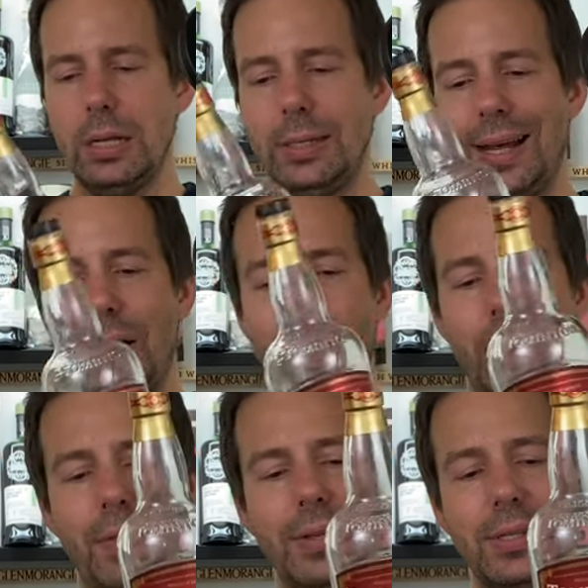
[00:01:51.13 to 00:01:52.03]
Now,
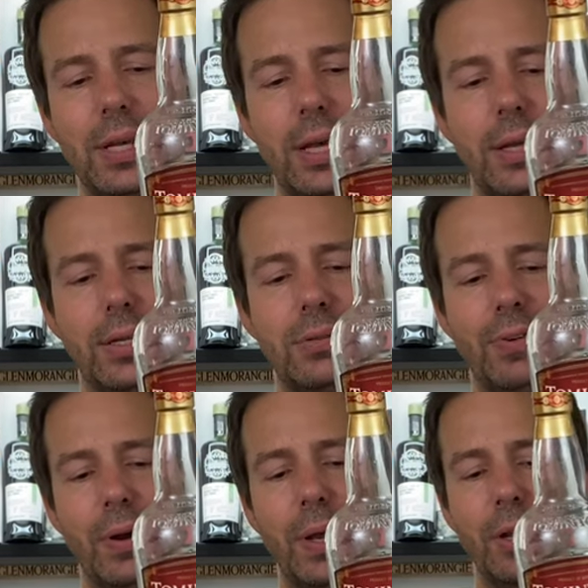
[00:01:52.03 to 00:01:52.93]
this is
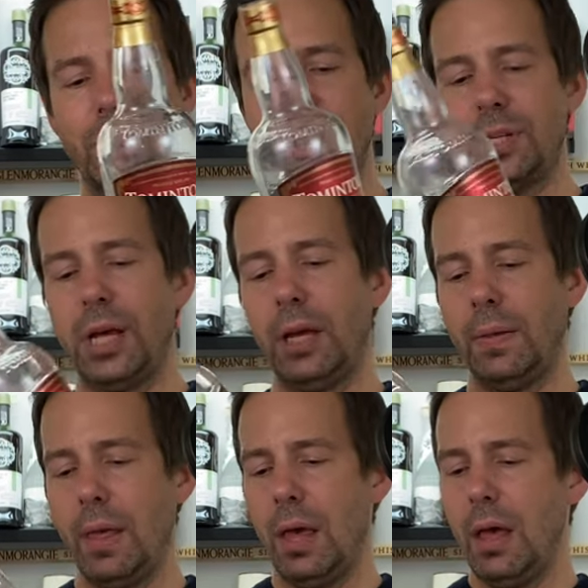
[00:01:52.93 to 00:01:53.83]
very interesting.
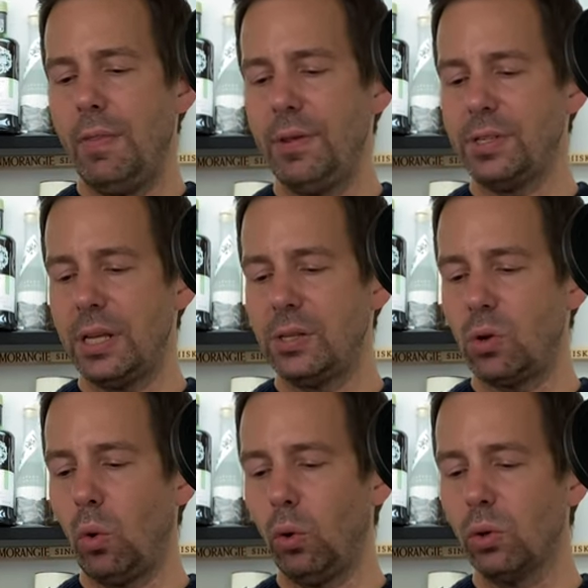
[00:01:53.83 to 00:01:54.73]
This is
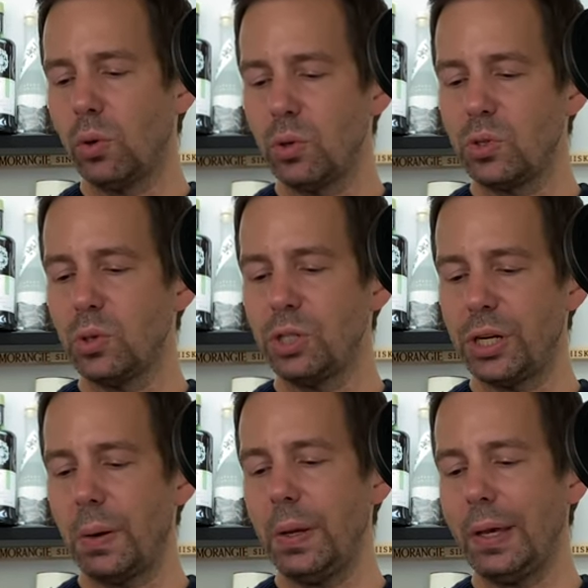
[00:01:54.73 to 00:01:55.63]
Oloroso
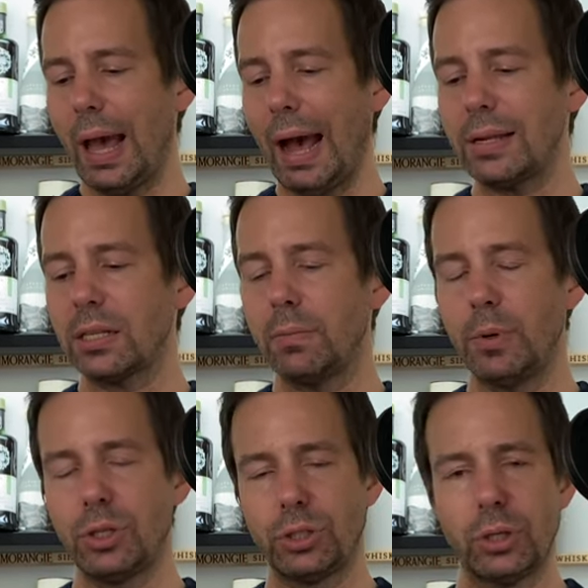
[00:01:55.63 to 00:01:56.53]
Sherry Cask
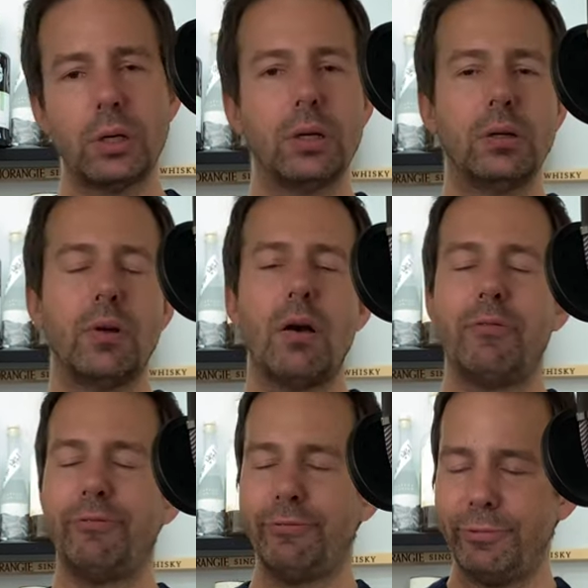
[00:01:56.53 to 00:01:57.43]
Matured.
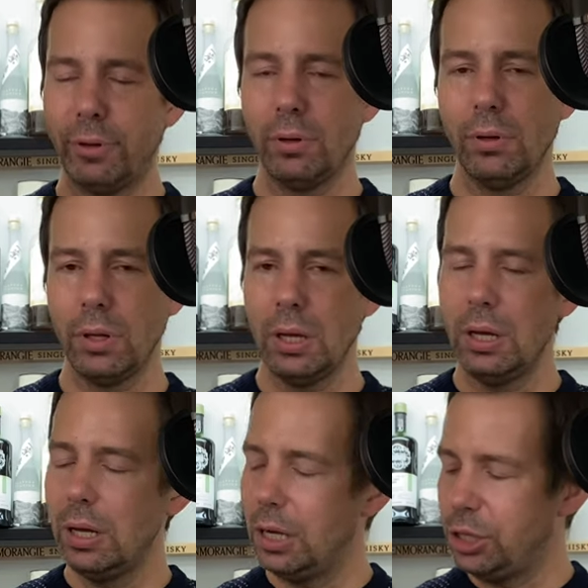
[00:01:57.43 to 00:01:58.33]
Full
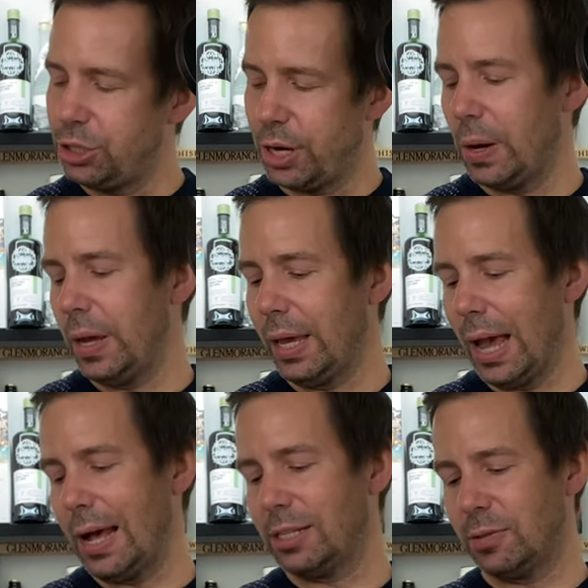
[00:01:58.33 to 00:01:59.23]
sherry
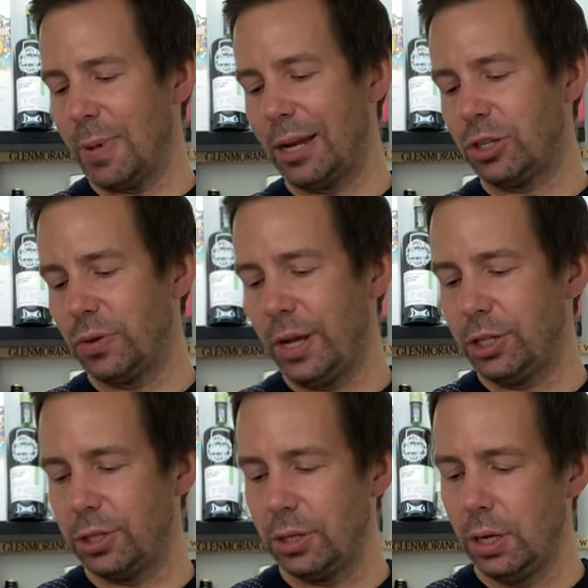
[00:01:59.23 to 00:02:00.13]
cask
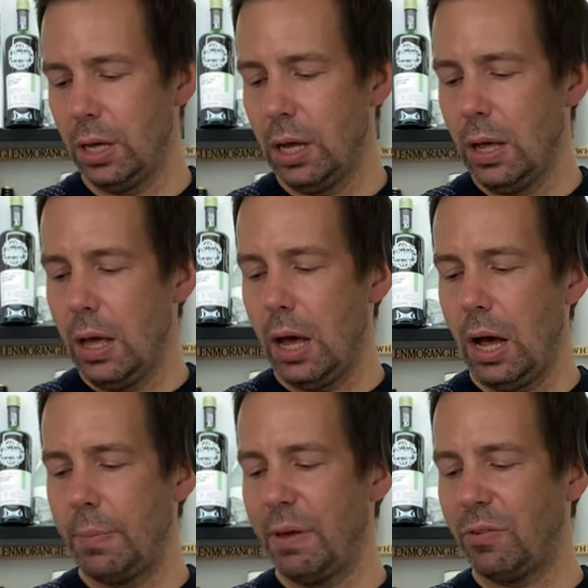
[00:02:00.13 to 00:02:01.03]
maturation.
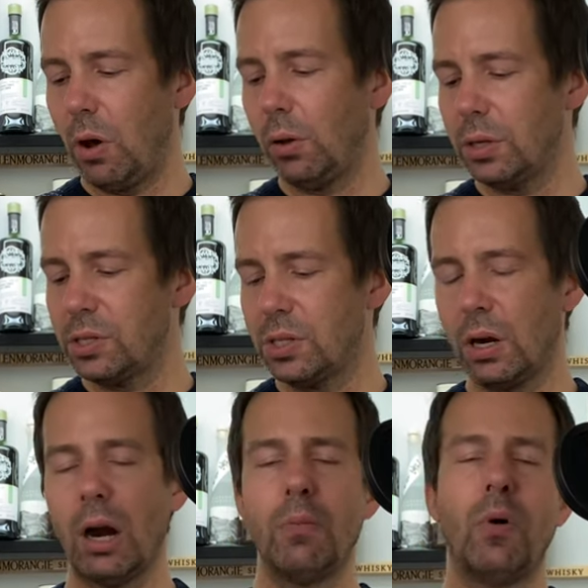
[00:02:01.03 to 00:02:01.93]
They've called it
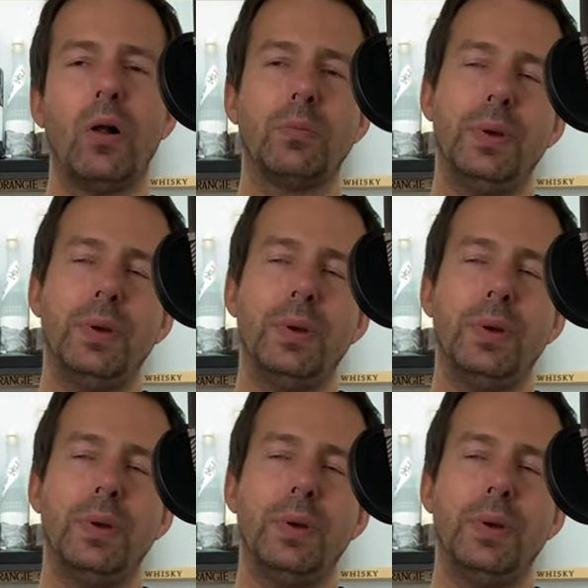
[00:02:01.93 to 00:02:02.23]
Cigar Malt